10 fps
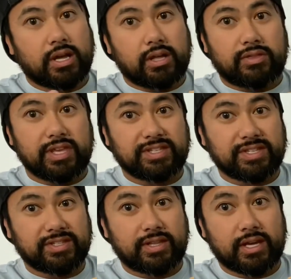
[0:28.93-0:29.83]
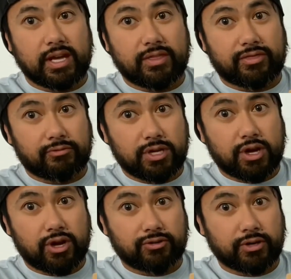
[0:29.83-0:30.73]
this is the
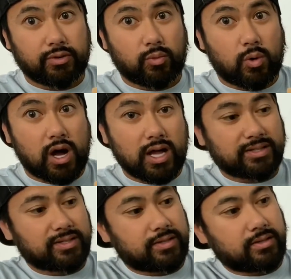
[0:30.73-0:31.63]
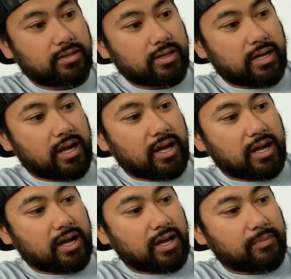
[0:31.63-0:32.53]
300 watt.
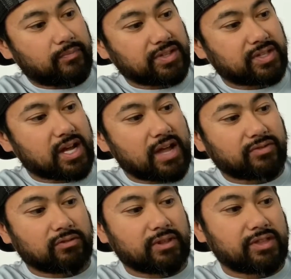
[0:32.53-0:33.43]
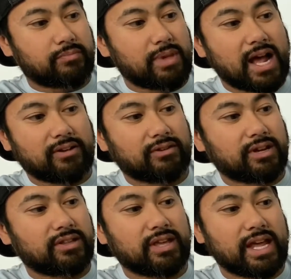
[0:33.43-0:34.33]
It's got the lithium
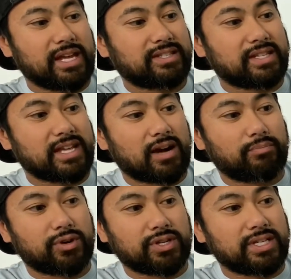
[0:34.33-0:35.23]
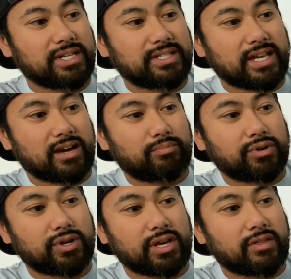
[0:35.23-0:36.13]
battery, the AC output, DC
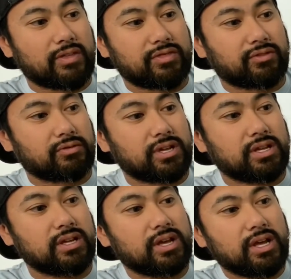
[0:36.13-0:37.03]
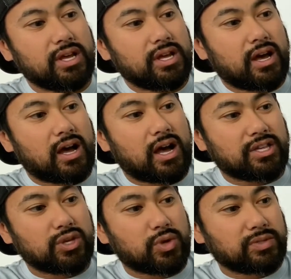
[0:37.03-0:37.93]
output, and then three
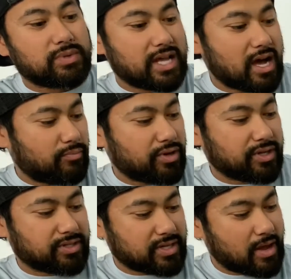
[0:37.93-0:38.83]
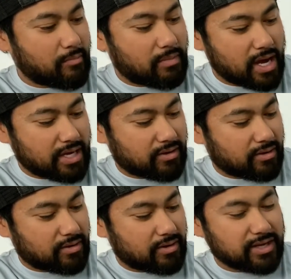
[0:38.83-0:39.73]
USB outputs.
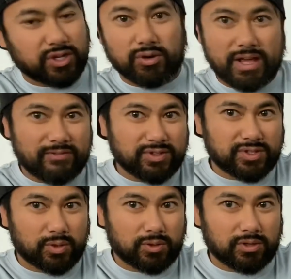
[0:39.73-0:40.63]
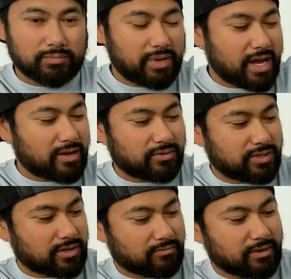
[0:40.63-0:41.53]
I don't have a solar panel
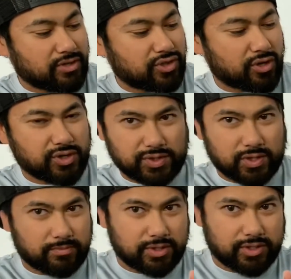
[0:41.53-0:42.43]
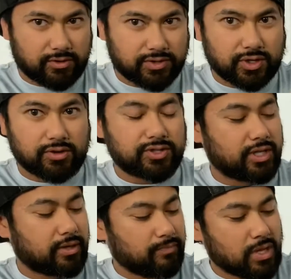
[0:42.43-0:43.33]
to recharge it, so I'm just gonna charge
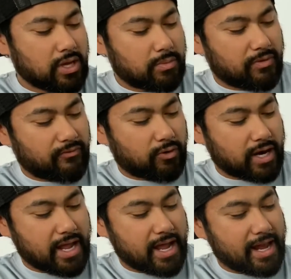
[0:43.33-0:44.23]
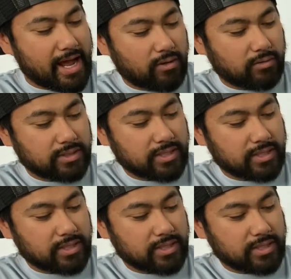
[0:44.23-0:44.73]
it before I head out.